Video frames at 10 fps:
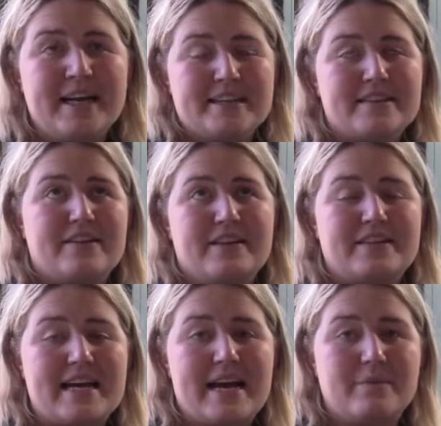so that
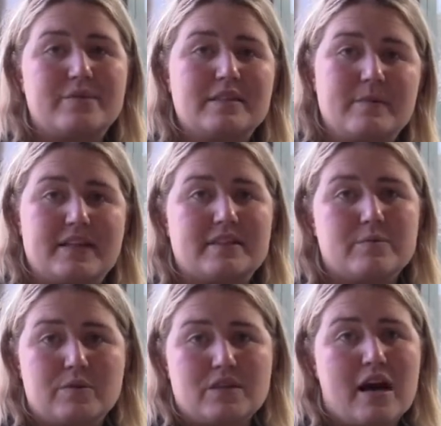you're able to spend
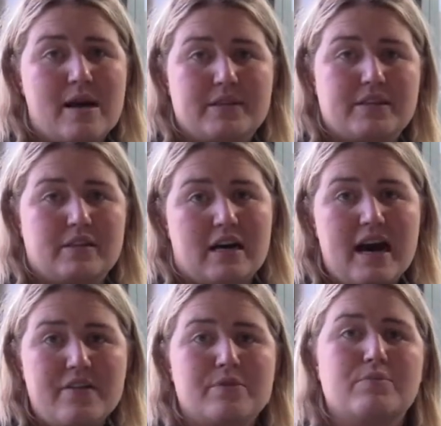some more time in the
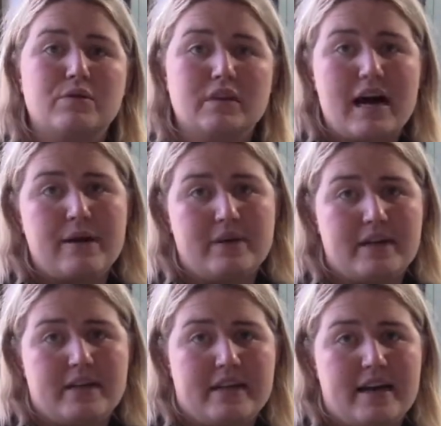light. The more light we
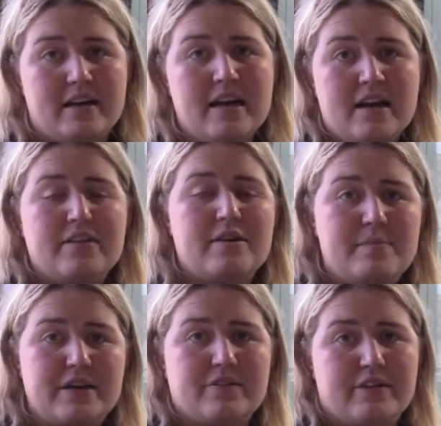can get, the
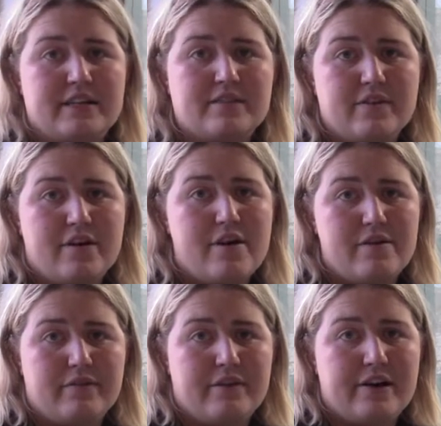better it is for our
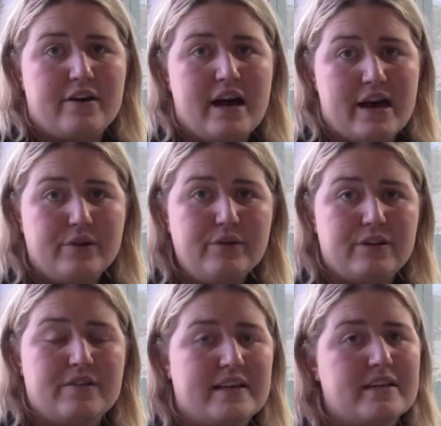overall health,
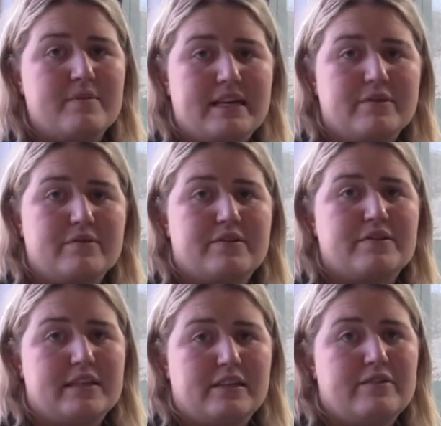and that can make a real
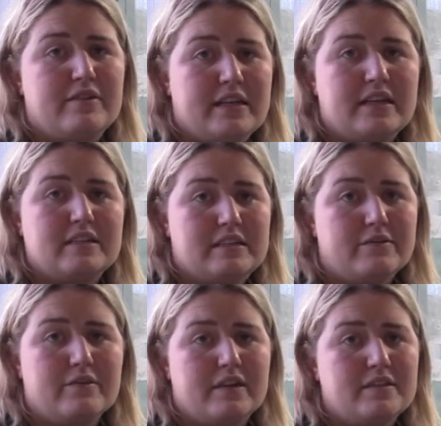significant
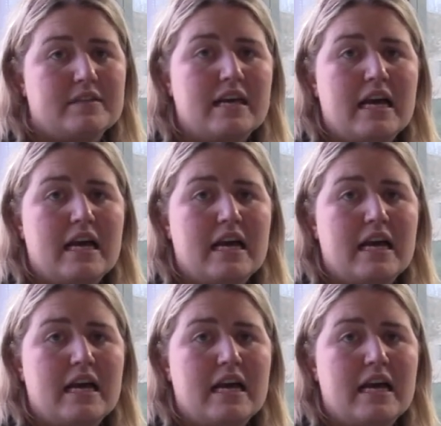difference.